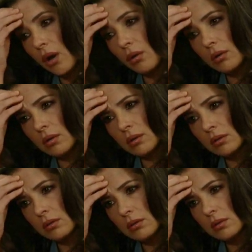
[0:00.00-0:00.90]
know,
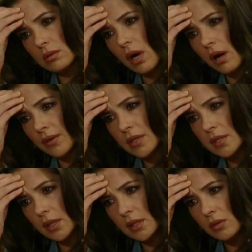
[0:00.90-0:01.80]

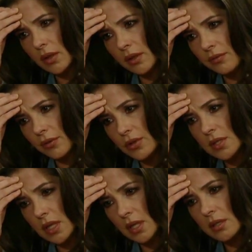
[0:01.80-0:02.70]
obviously, during the
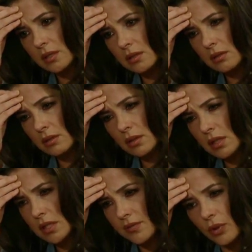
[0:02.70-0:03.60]
first test to
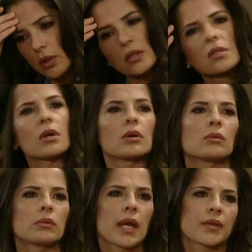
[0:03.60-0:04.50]
test for it.
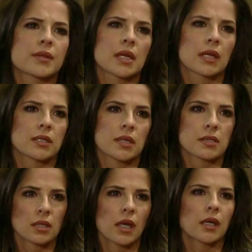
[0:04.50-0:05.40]
So we had the second
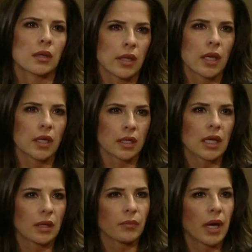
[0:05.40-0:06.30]
test done, and then it
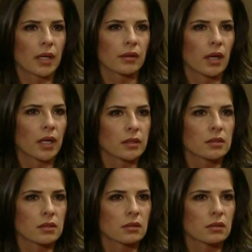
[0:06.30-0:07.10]
came back that